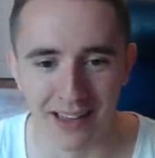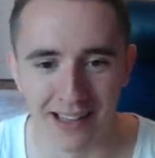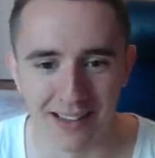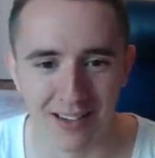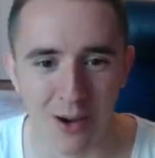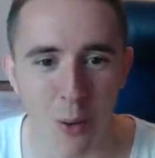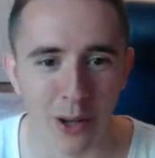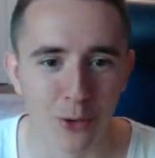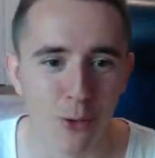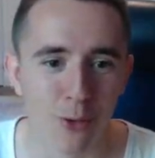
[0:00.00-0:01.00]
It is
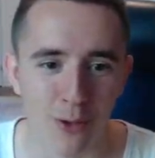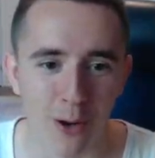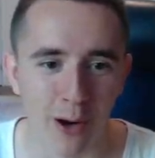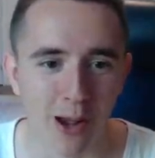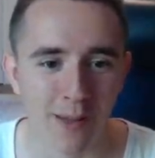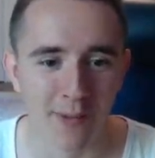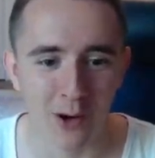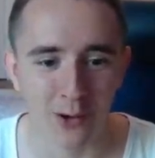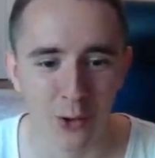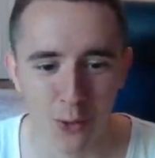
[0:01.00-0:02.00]
going too far. There
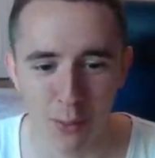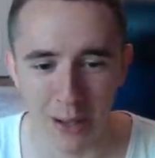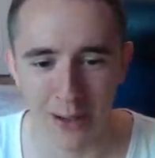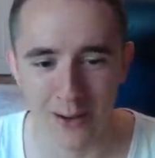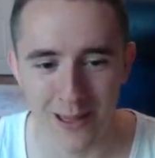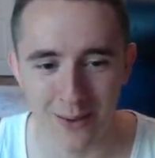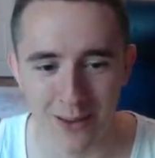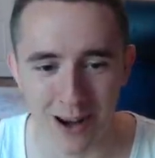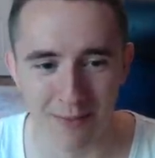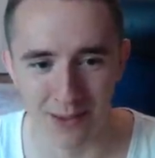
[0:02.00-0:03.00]
are too many Rio
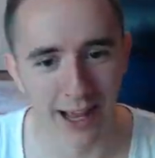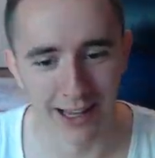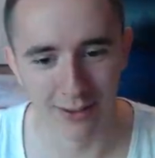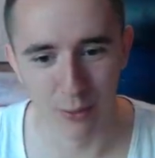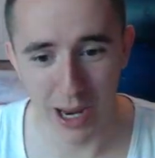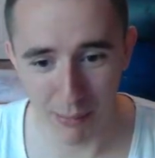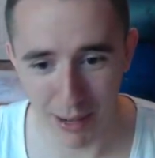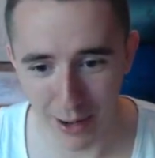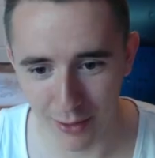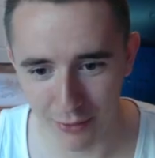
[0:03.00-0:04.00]
Grandes. It's way
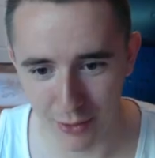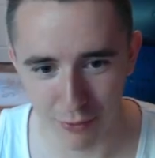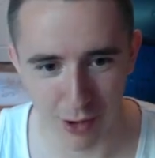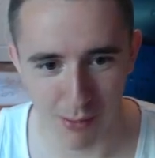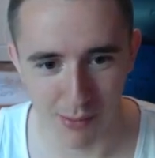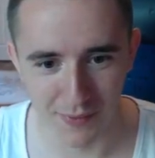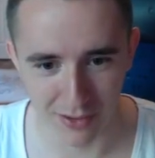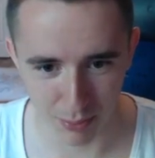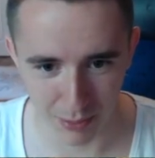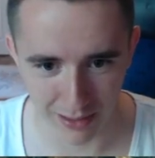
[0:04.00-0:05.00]
better if you're from
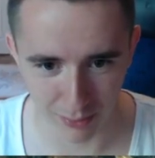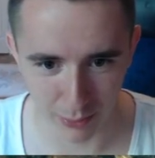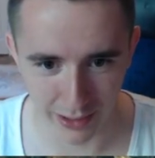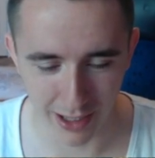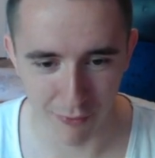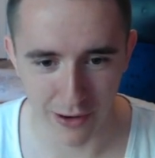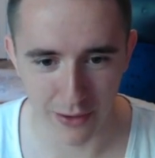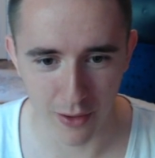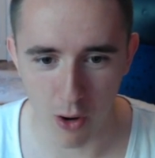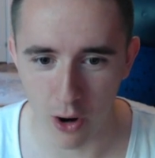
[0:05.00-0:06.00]
this place with a
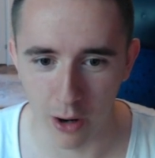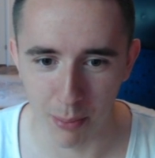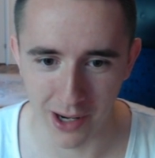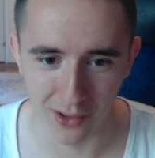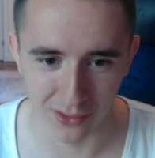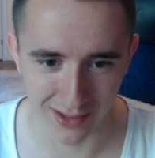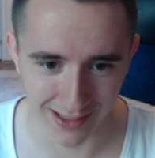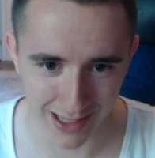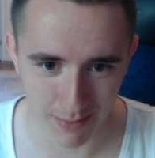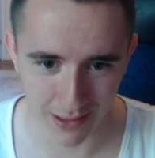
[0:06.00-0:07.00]
very hard pronouncing name.